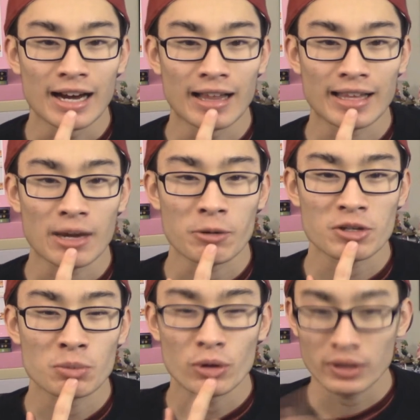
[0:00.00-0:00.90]
like I
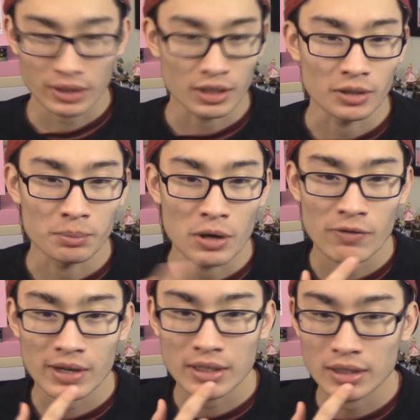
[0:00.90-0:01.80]
Wish More, the
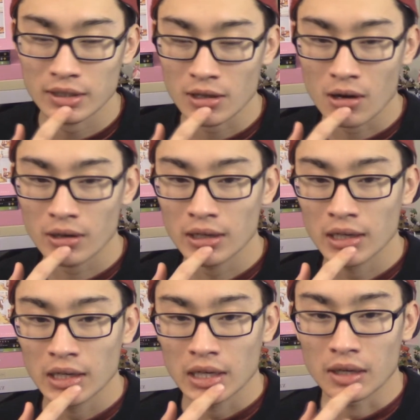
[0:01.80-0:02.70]
perfect song
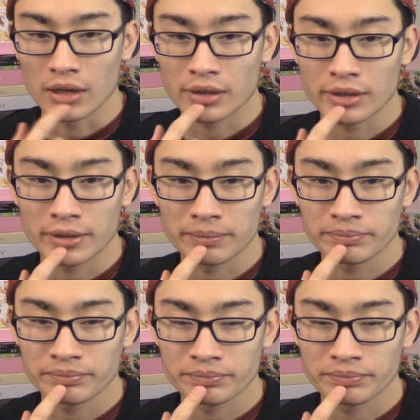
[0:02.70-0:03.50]
on